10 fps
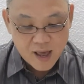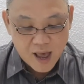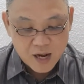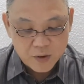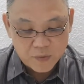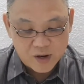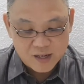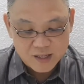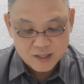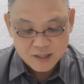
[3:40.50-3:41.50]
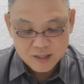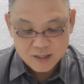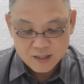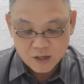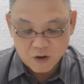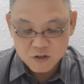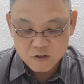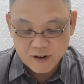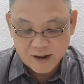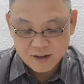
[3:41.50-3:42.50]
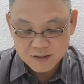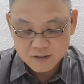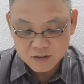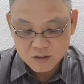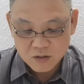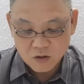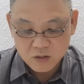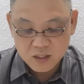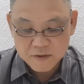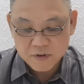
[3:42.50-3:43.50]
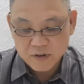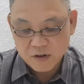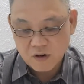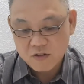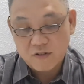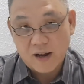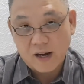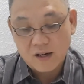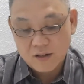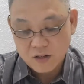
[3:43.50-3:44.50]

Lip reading: adequately the contract or term of the contract,